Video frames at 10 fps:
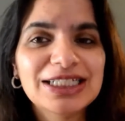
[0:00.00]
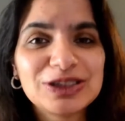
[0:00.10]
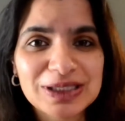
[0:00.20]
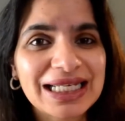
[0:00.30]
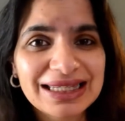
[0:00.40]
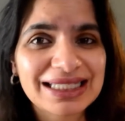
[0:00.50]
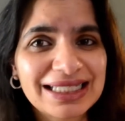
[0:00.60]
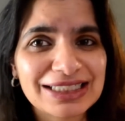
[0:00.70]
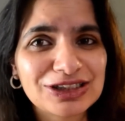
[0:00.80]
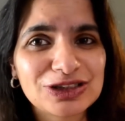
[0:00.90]
to get the
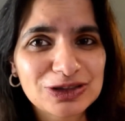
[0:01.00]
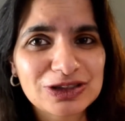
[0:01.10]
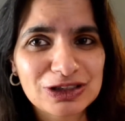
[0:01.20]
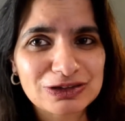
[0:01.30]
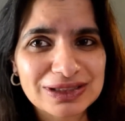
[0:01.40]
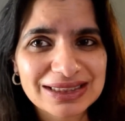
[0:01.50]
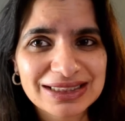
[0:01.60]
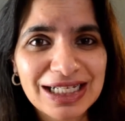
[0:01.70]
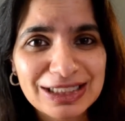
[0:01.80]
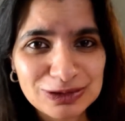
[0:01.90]
kids to learn
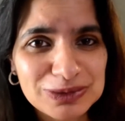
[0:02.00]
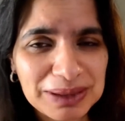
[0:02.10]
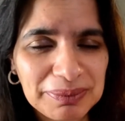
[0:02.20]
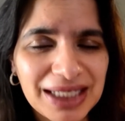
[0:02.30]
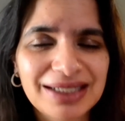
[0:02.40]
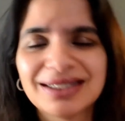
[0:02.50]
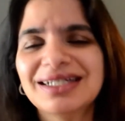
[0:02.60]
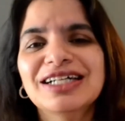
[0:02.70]
and do something.